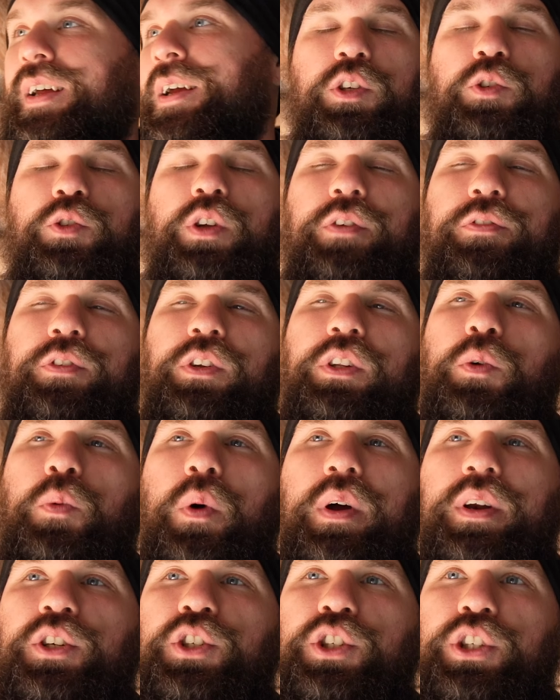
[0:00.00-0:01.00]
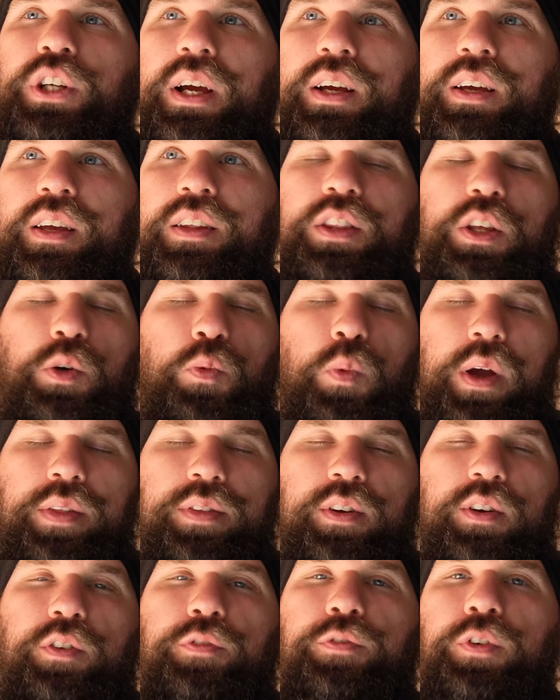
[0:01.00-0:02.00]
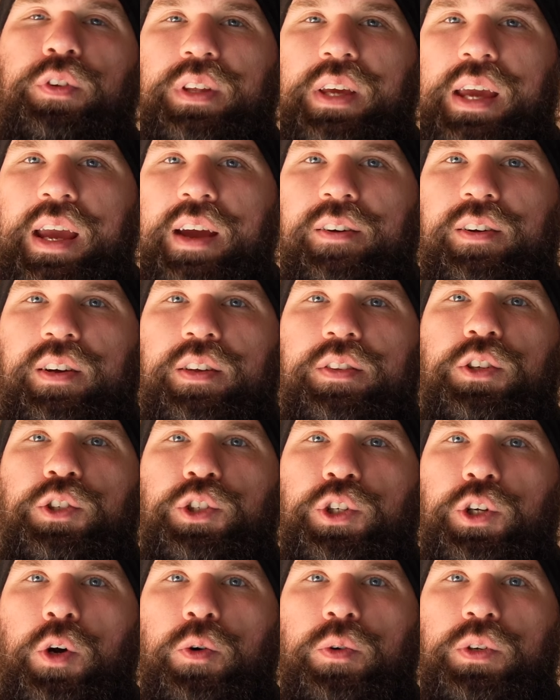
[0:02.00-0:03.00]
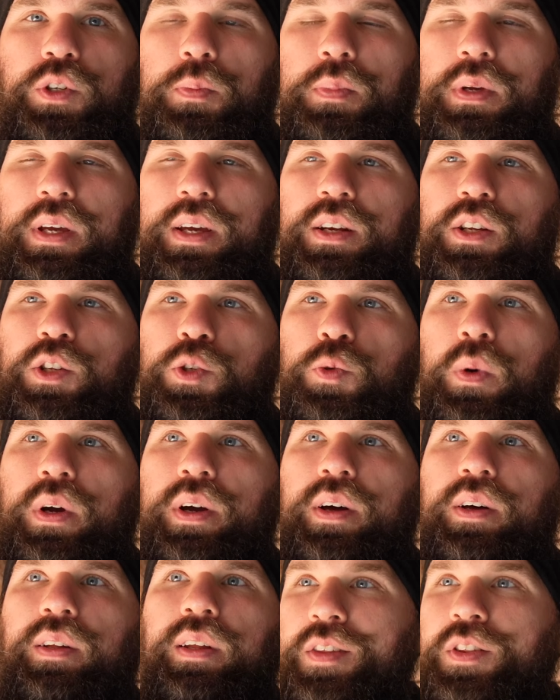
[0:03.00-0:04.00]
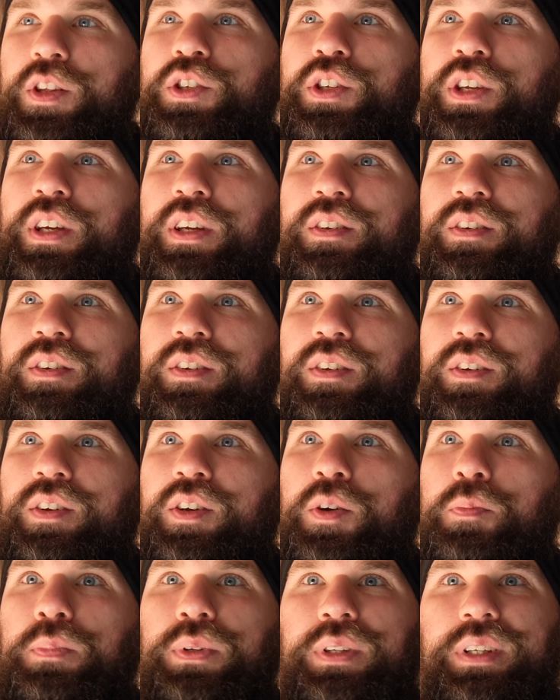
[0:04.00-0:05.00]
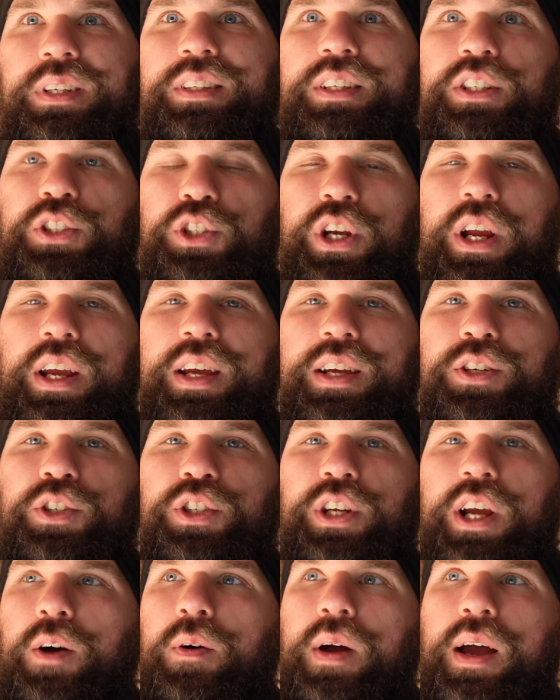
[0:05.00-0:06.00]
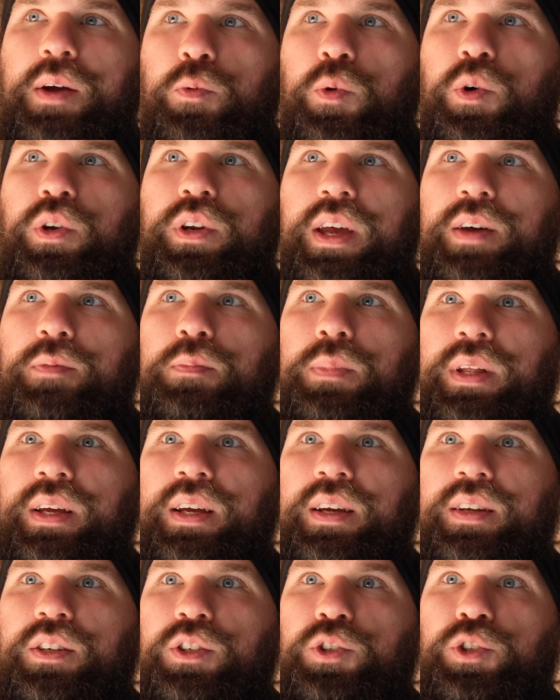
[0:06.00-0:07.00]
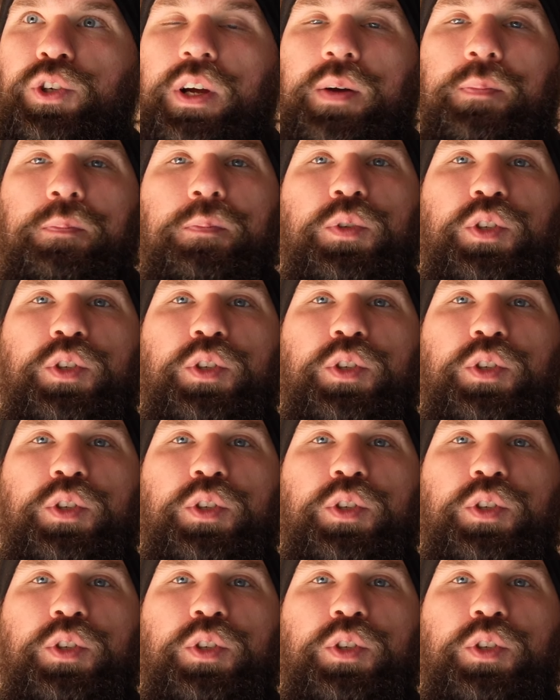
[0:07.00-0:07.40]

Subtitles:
You definitely want to check the weather for the area that you're going to be in as well. This can completely change how I would have planned a trip.